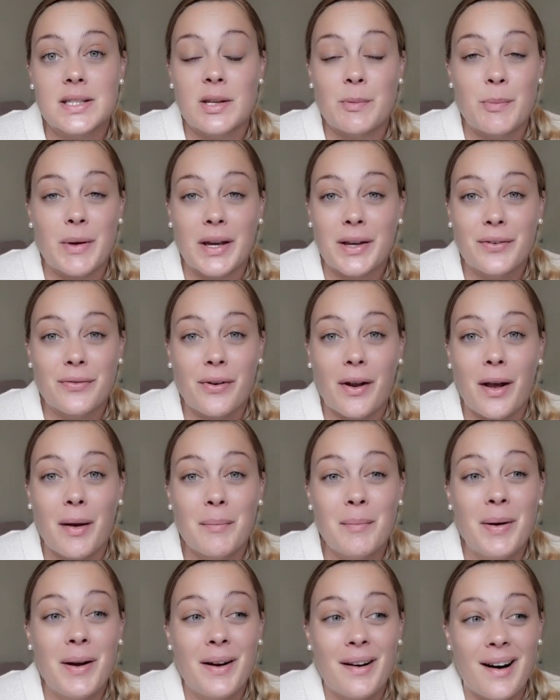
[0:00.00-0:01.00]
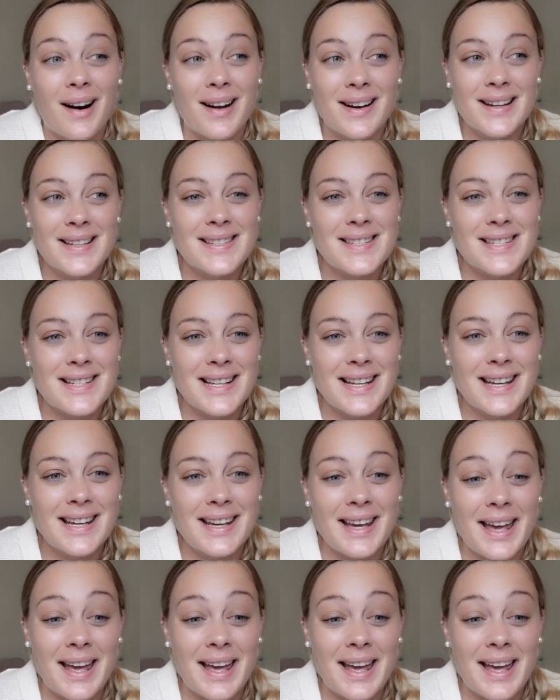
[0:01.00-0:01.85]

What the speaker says: to pick from, honestly.